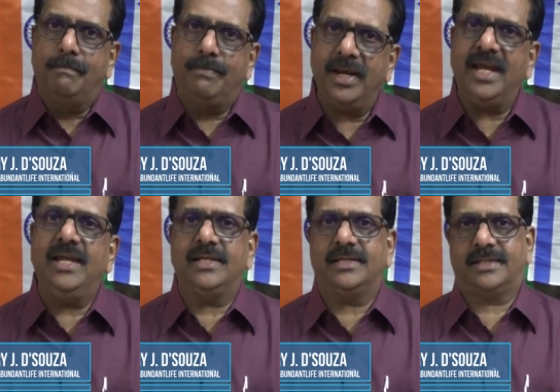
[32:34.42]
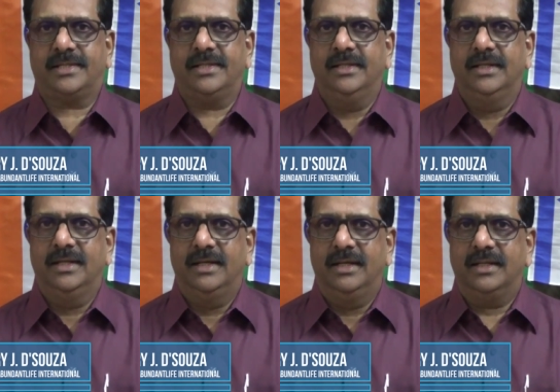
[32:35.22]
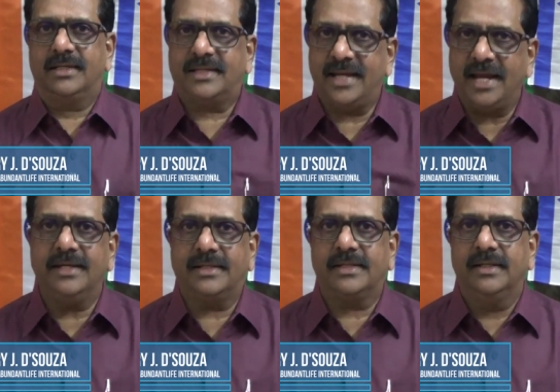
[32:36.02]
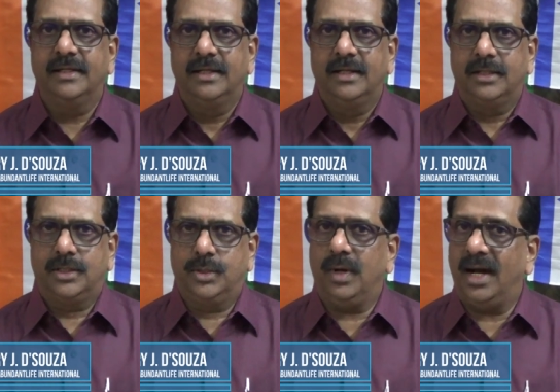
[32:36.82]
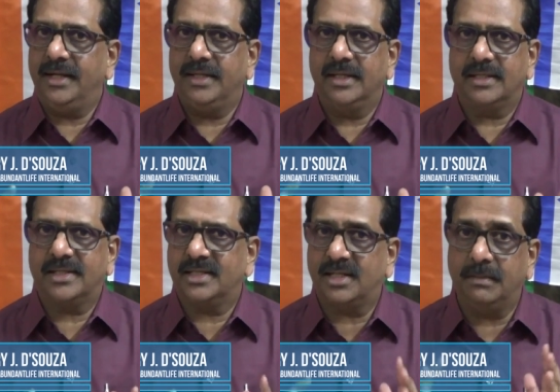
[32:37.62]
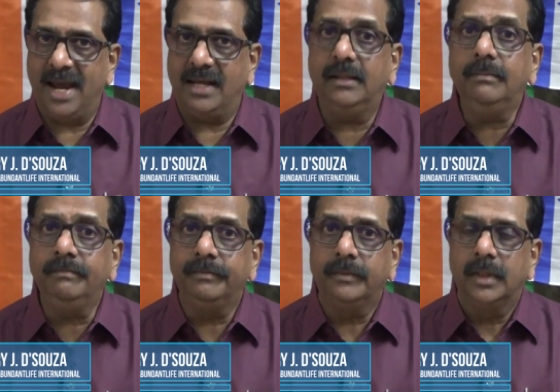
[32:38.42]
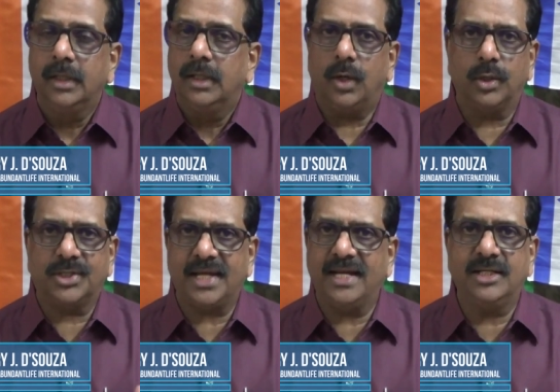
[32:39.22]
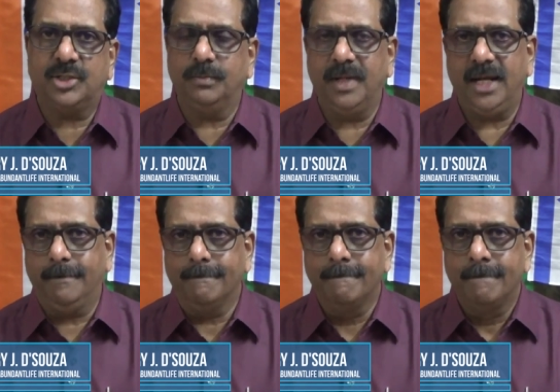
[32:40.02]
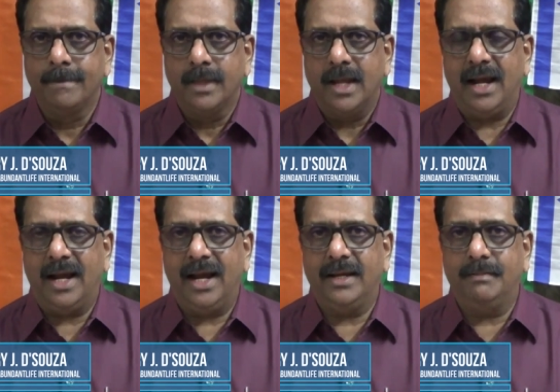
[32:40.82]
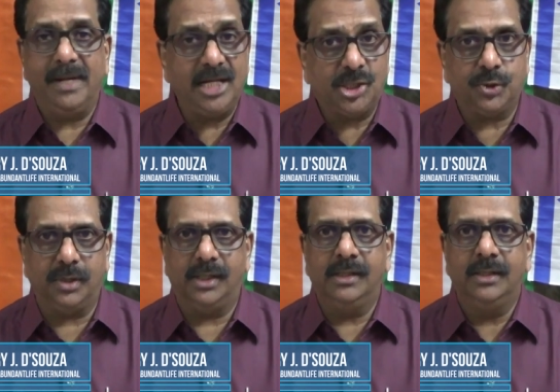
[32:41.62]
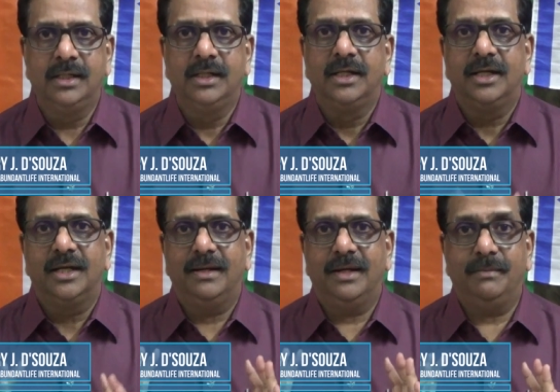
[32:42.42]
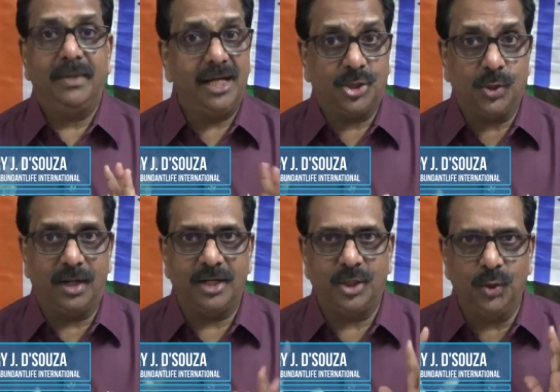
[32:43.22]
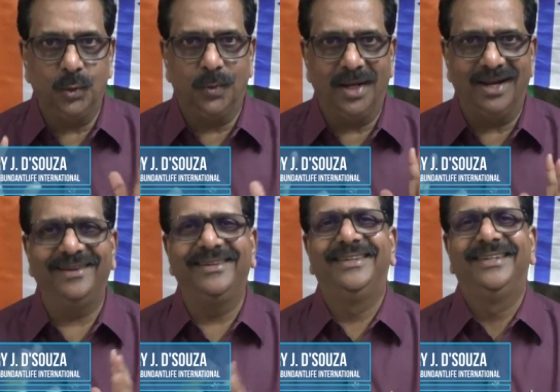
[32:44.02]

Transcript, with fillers: please send it to either Sister Bella or send it to me and be sure, be assured you will